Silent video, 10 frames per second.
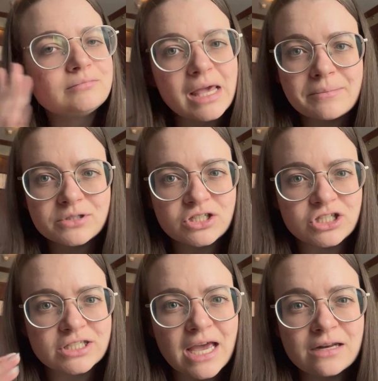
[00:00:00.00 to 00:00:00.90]
able to
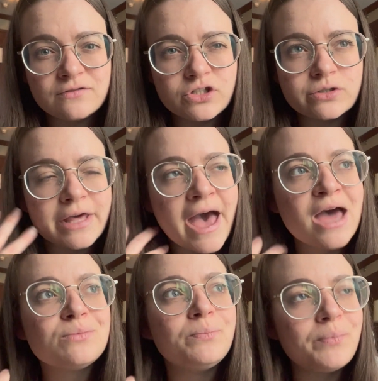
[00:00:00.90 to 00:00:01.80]
just kind of do
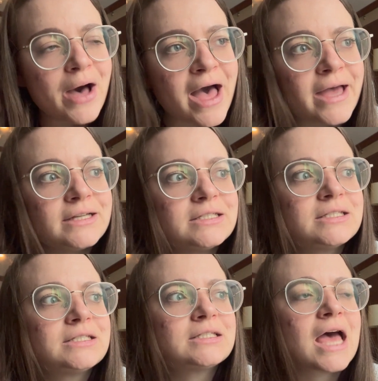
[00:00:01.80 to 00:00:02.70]
that, but
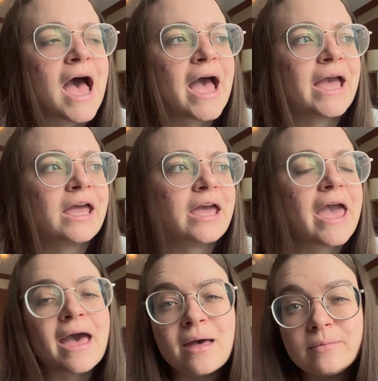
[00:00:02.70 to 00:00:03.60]
I
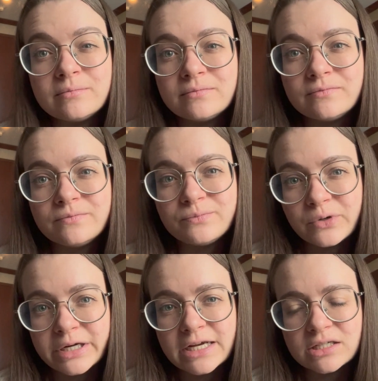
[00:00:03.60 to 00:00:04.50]
am
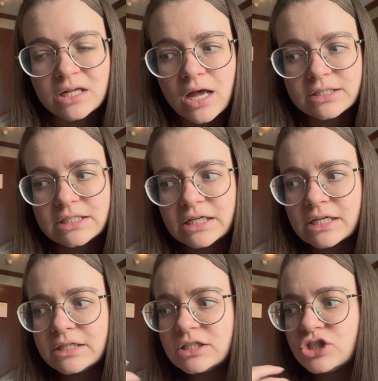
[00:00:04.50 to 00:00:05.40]
pretty
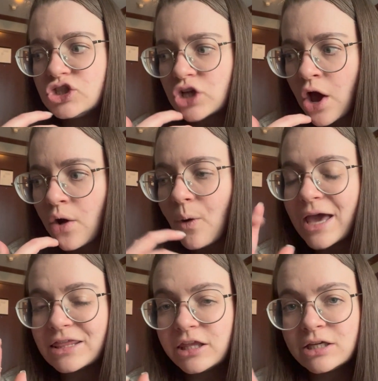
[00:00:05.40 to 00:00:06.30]
exhausted. So
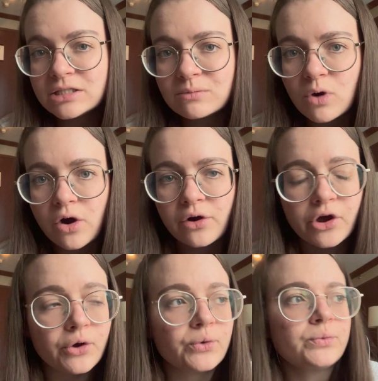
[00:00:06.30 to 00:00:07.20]
I think
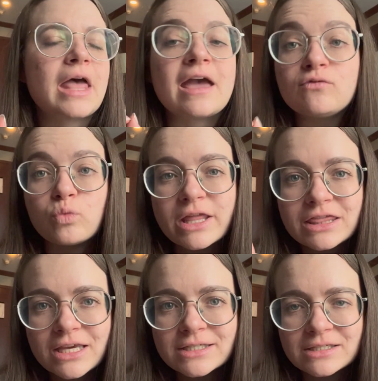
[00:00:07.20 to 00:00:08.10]
tomorrow I have
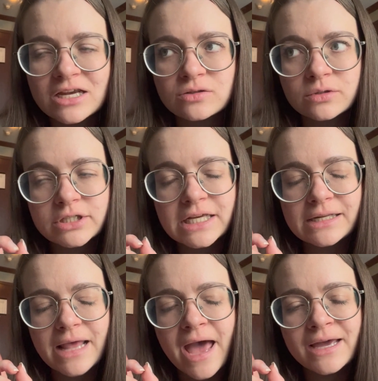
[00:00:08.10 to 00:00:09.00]
one thing scheduled,
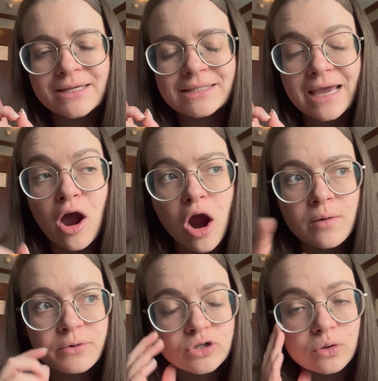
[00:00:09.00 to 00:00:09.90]
and that is a
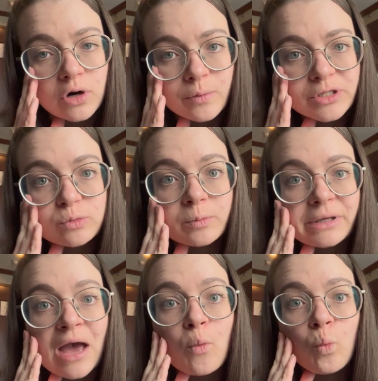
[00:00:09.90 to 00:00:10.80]
harbor tour, which will
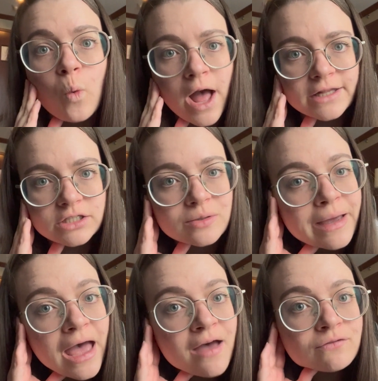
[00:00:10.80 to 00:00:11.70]
be at 1. So
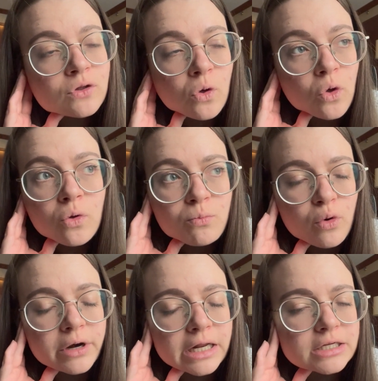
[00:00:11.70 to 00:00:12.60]
I have the whole
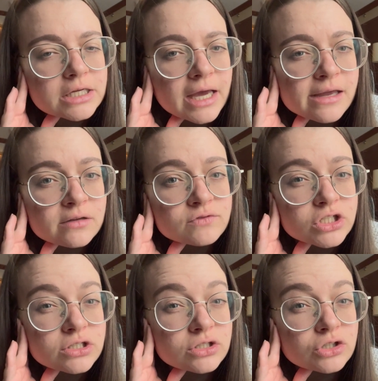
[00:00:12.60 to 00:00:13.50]
morning to kind of
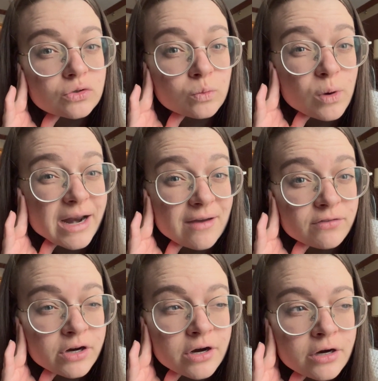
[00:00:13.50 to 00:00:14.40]
just do
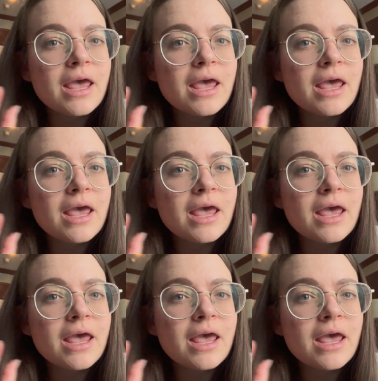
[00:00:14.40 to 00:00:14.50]
whatever.